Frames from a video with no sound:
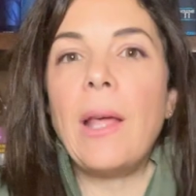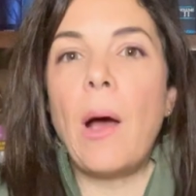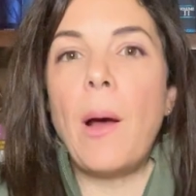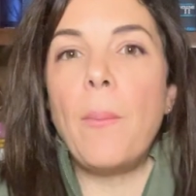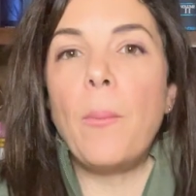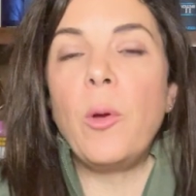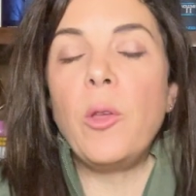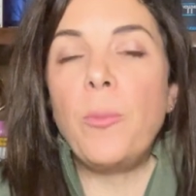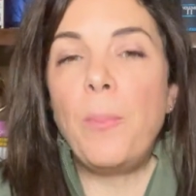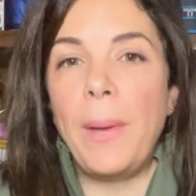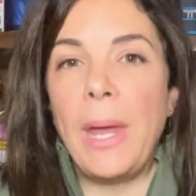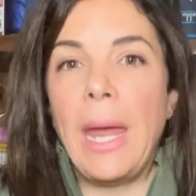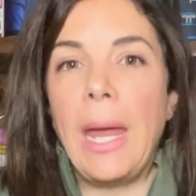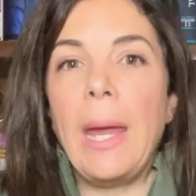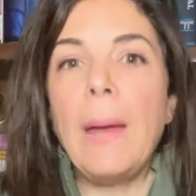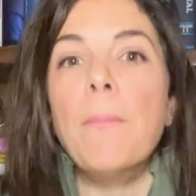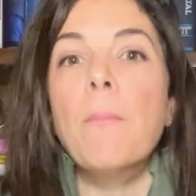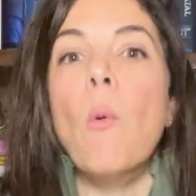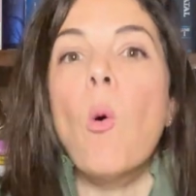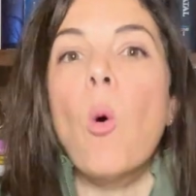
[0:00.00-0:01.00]
up with
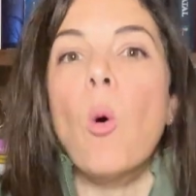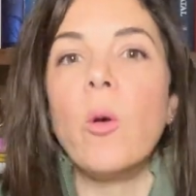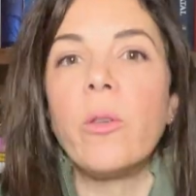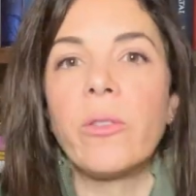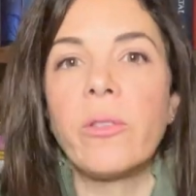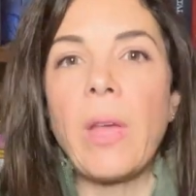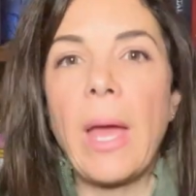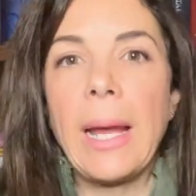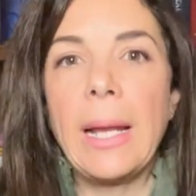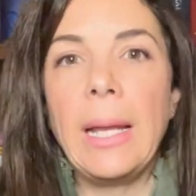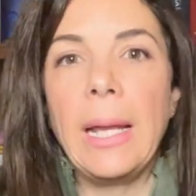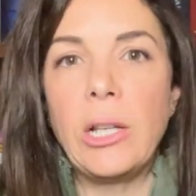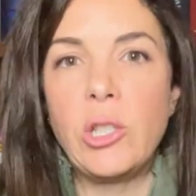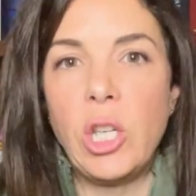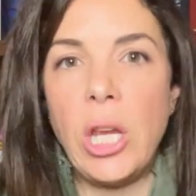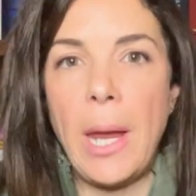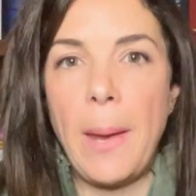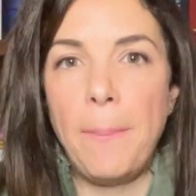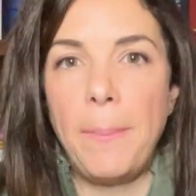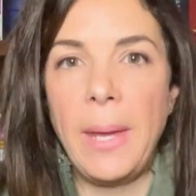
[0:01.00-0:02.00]
being more cyclic
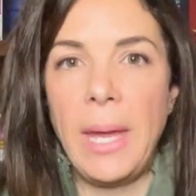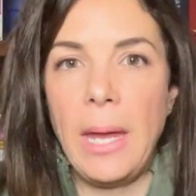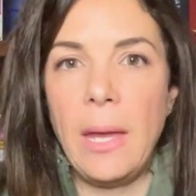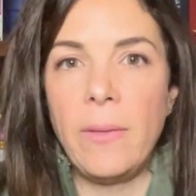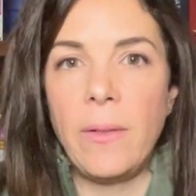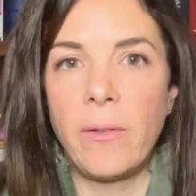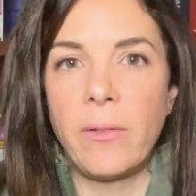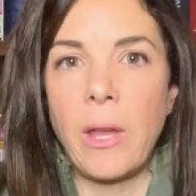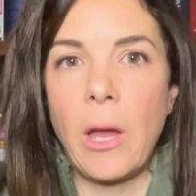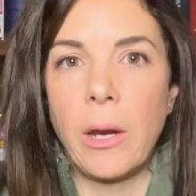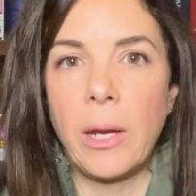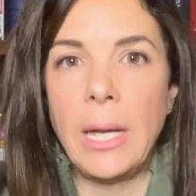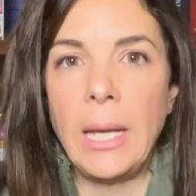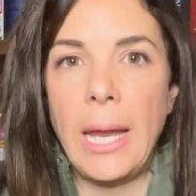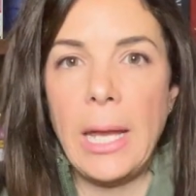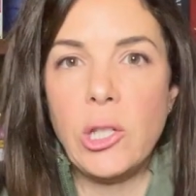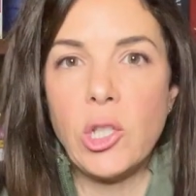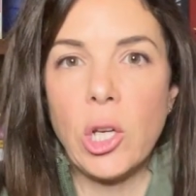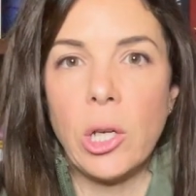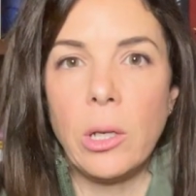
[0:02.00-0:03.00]
GMP in the
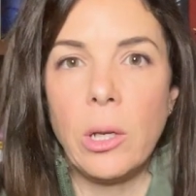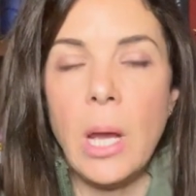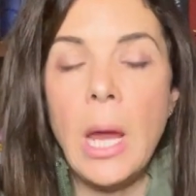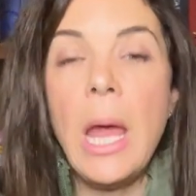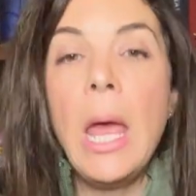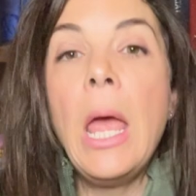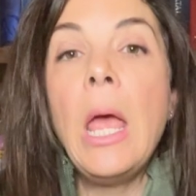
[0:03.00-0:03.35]
circulation.